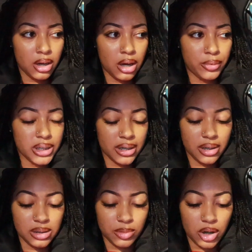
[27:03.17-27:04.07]
I wish I can
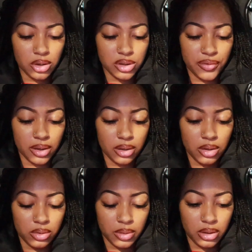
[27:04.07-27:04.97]
get some girls to fucking
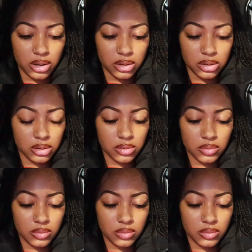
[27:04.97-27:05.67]
come with me because